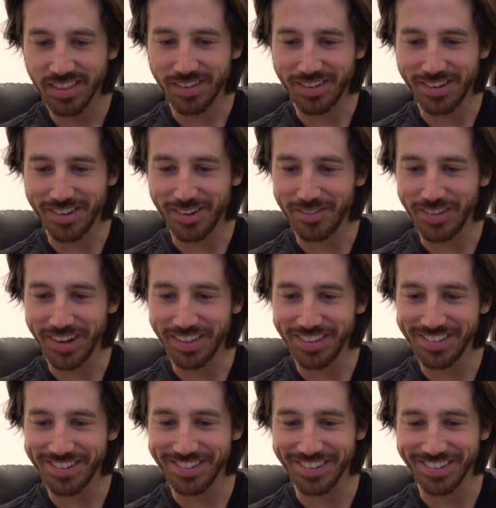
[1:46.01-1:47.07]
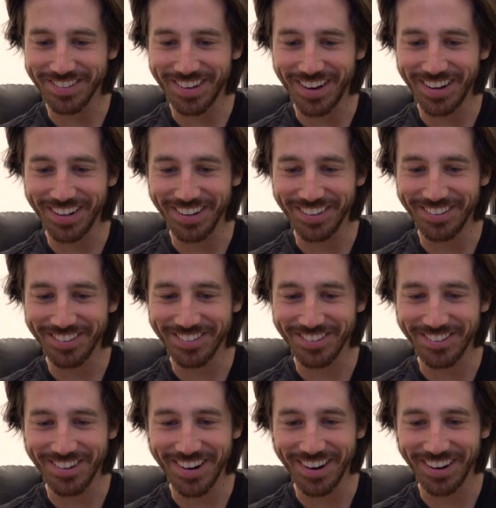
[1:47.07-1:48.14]
Oh man, this is exciting. It looks
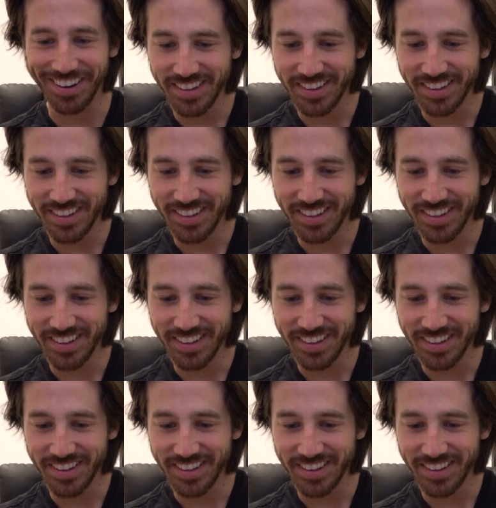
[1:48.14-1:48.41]
great.